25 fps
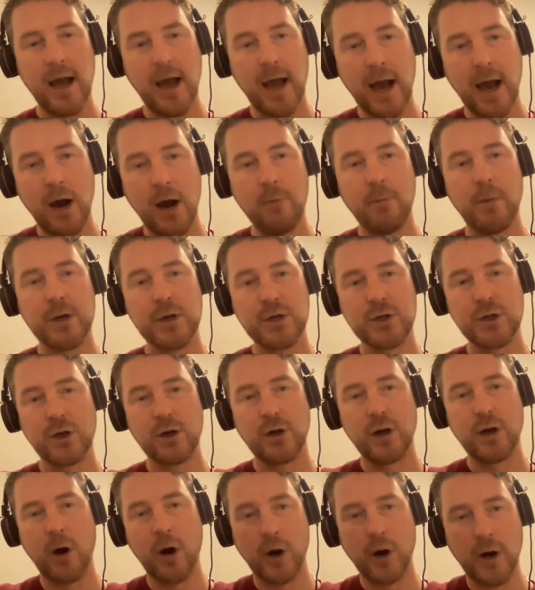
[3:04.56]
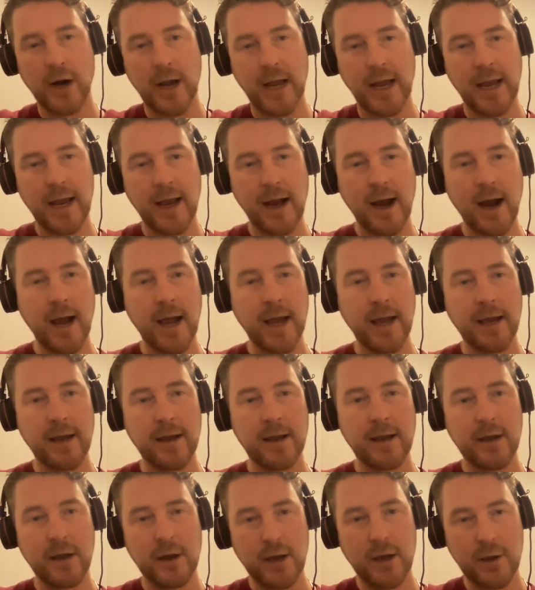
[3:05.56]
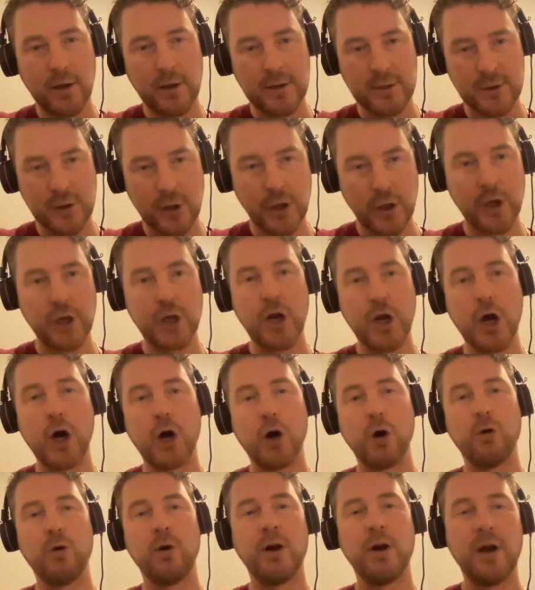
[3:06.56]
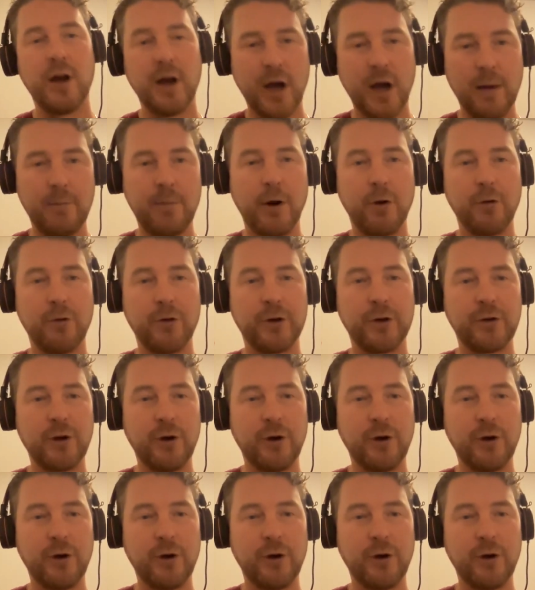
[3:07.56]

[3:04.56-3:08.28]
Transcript: how much our AI is going to know about the